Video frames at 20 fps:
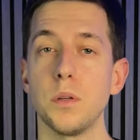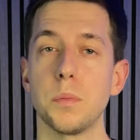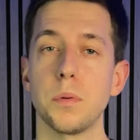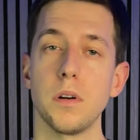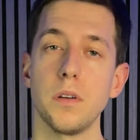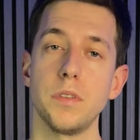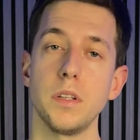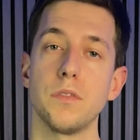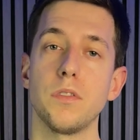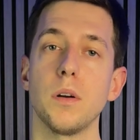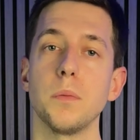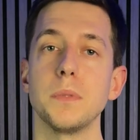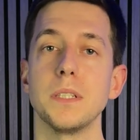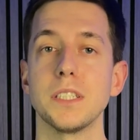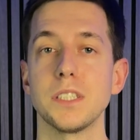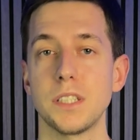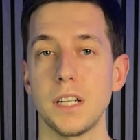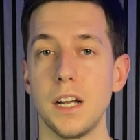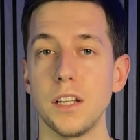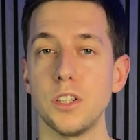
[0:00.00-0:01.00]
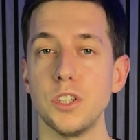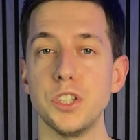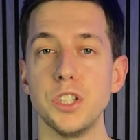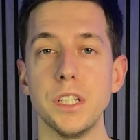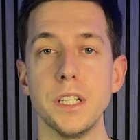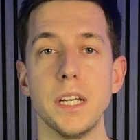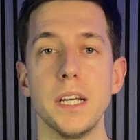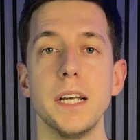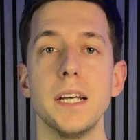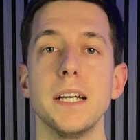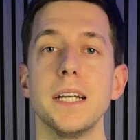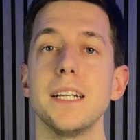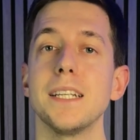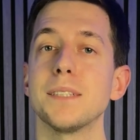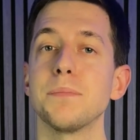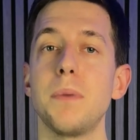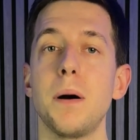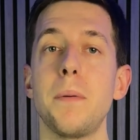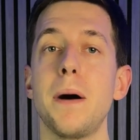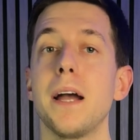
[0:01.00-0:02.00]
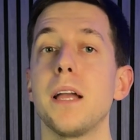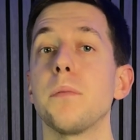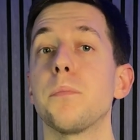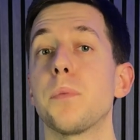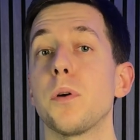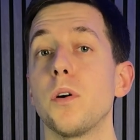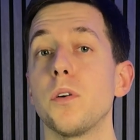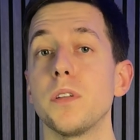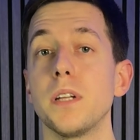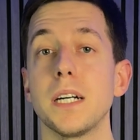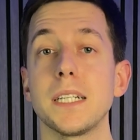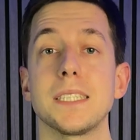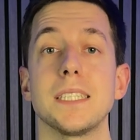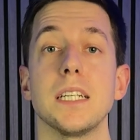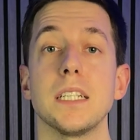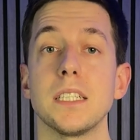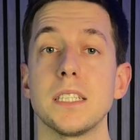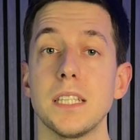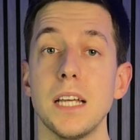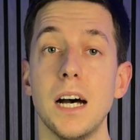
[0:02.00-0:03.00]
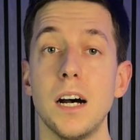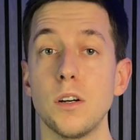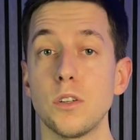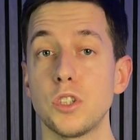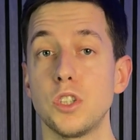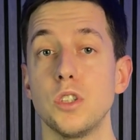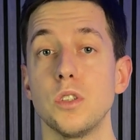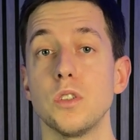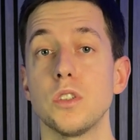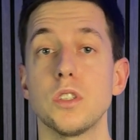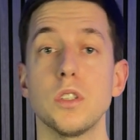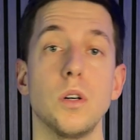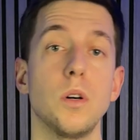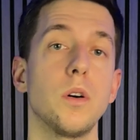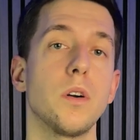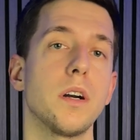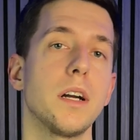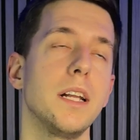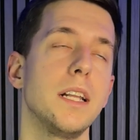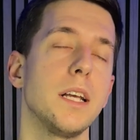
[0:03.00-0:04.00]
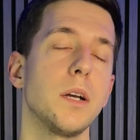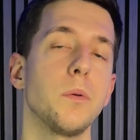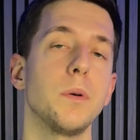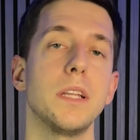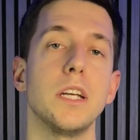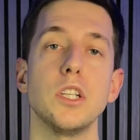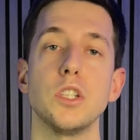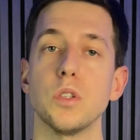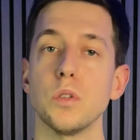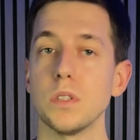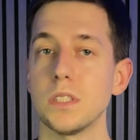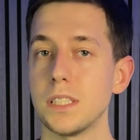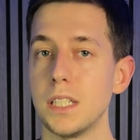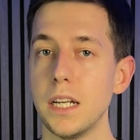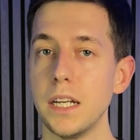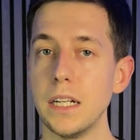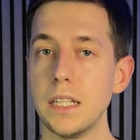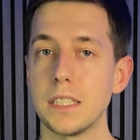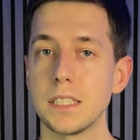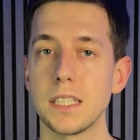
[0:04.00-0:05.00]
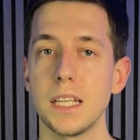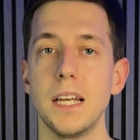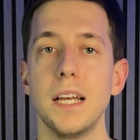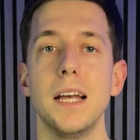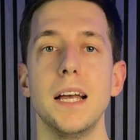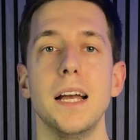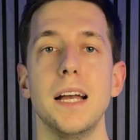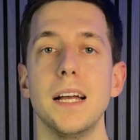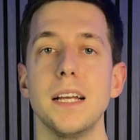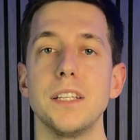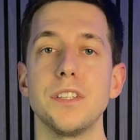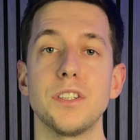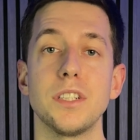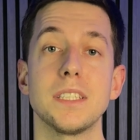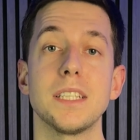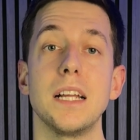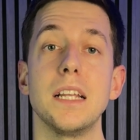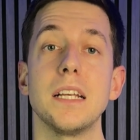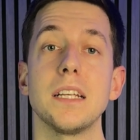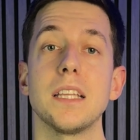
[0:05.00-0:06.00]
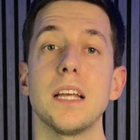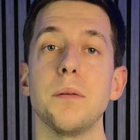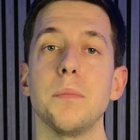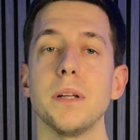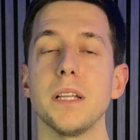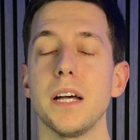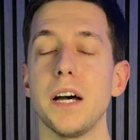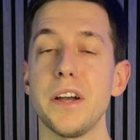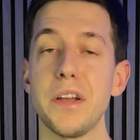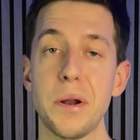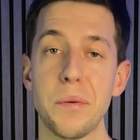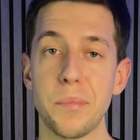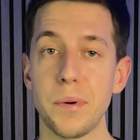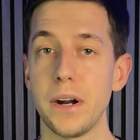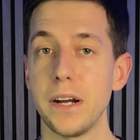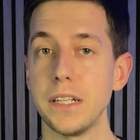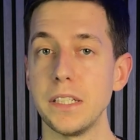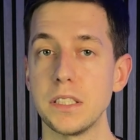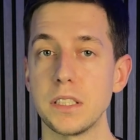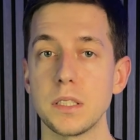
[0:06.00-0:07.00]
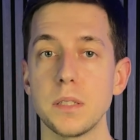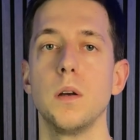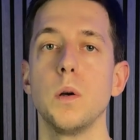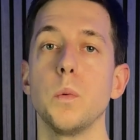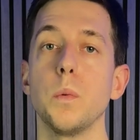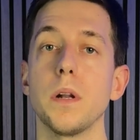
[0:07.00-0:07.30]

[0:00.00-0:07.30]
profit from this strategy is by buying products at auctions or reliquidation sales, and reselling them at a higher price.